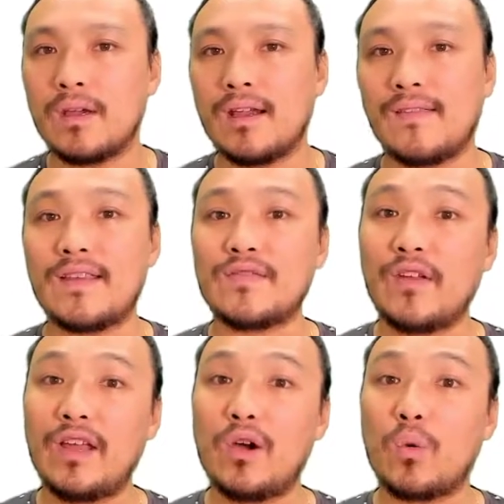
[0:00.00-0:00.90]
In this
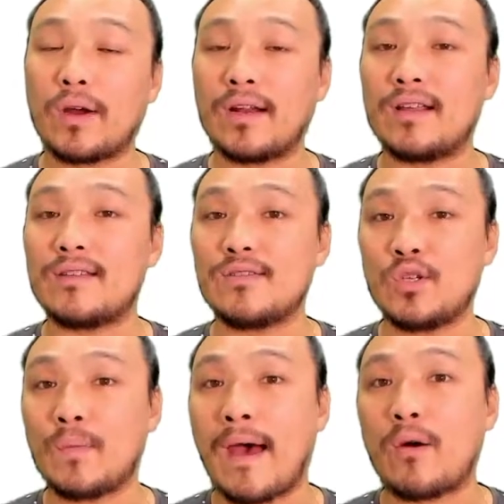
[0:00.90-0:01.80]
video, we're going to
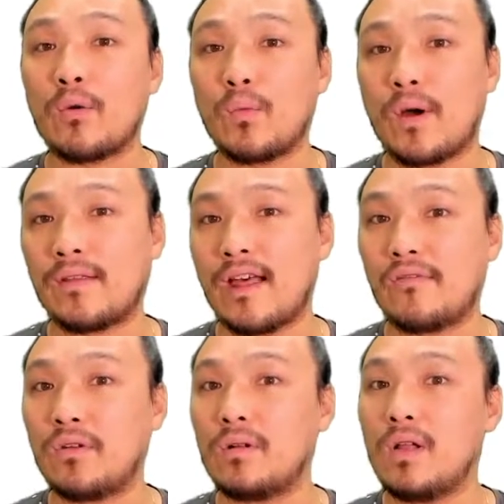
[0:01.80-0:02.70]
zoom out one
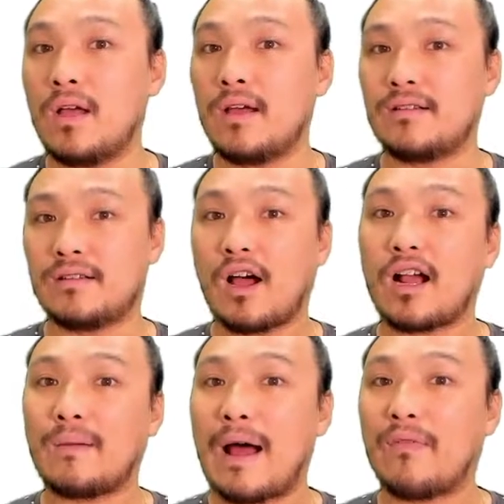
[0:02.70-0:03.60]
level to
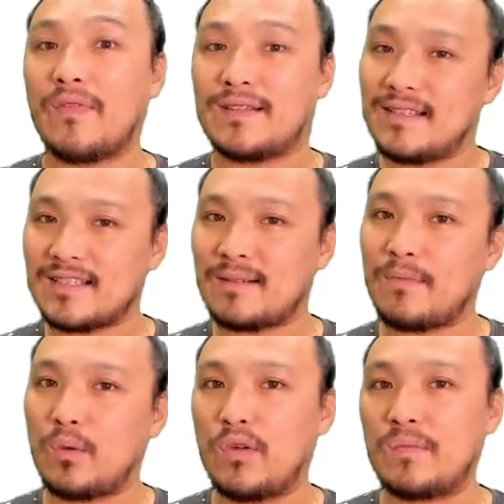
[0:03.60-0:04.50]
talk about the system
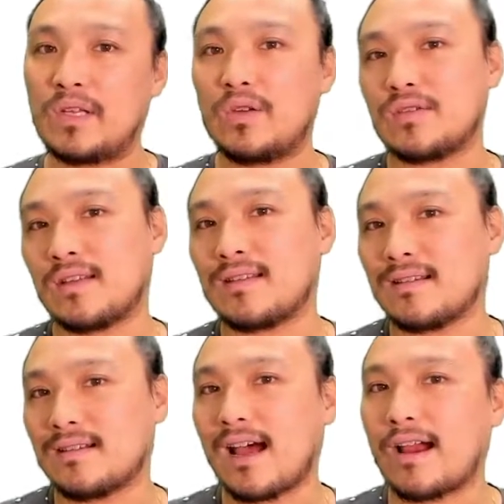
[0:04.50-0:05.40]
that we've been using this
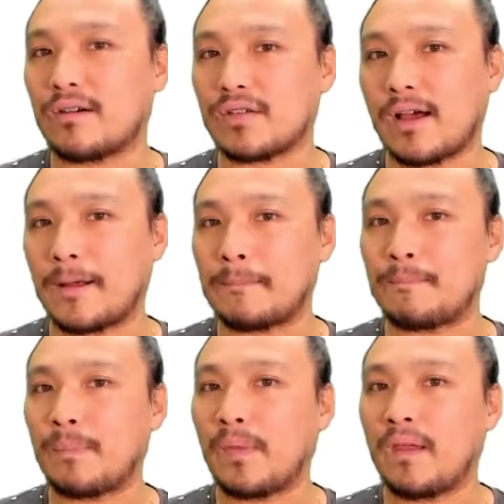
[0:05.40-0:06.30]
entire time
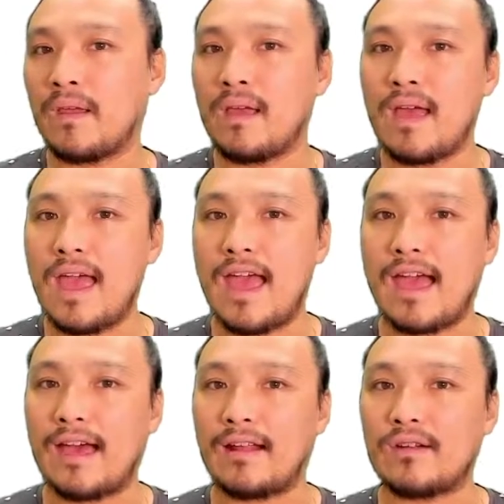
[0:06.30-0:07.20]

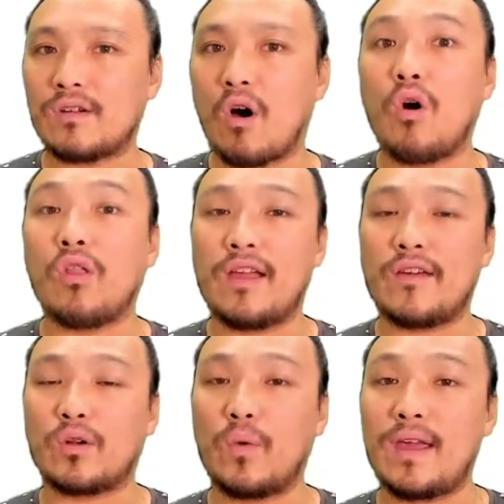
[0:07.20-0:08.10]
and all the
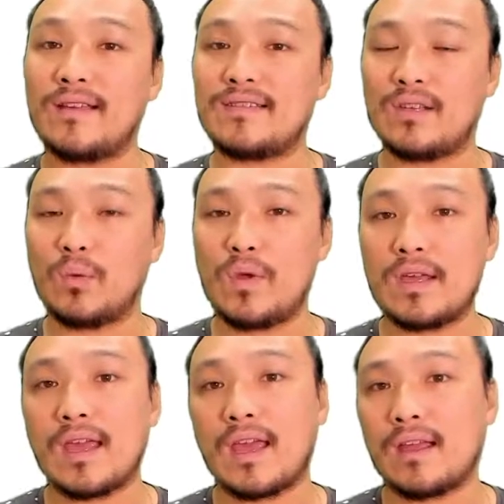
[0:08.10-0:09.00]
other ways that we
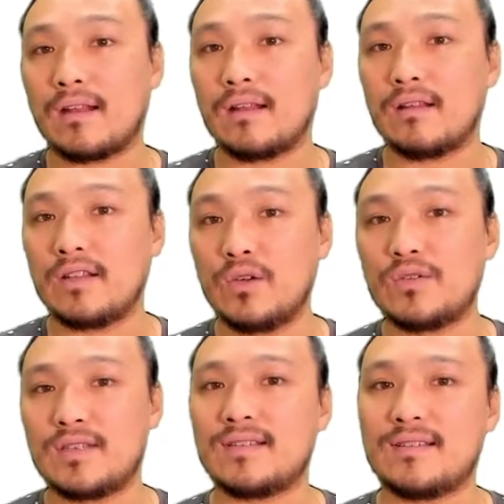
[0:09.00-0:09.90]
can use
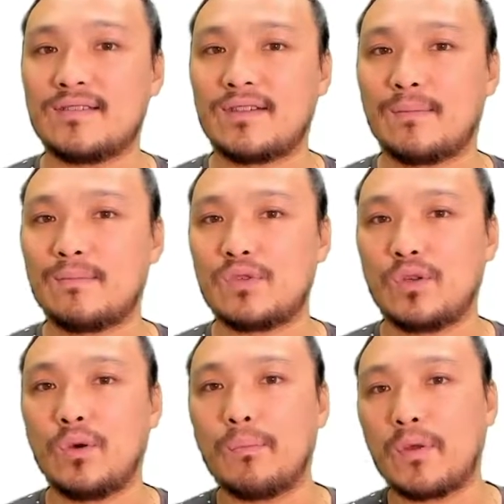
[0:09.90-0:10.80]
the system
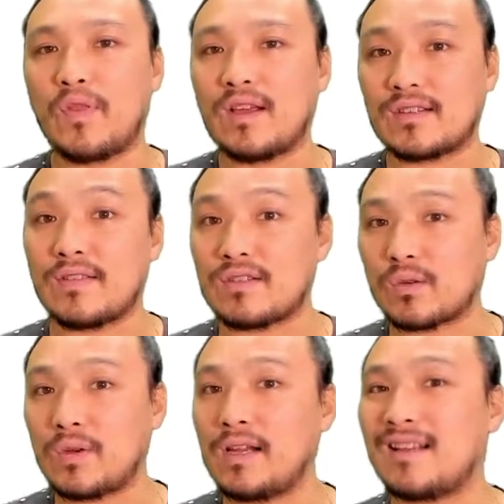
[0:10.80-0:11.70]
to put things on the
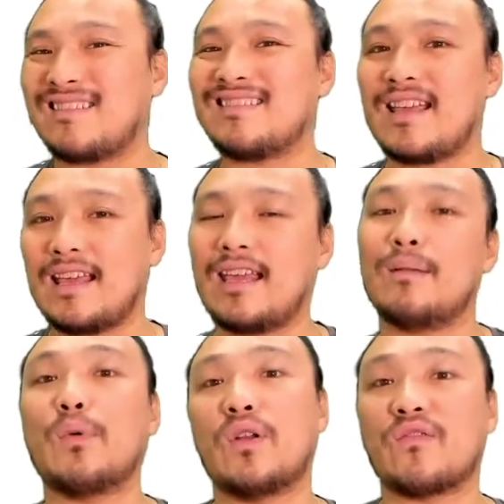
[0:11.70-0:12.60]
screen and to take
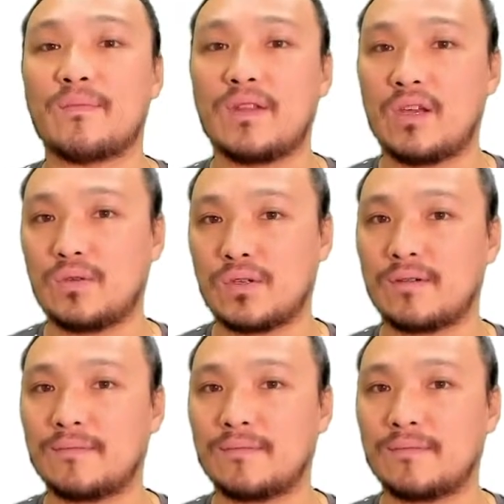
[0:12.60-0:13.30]
input from the user.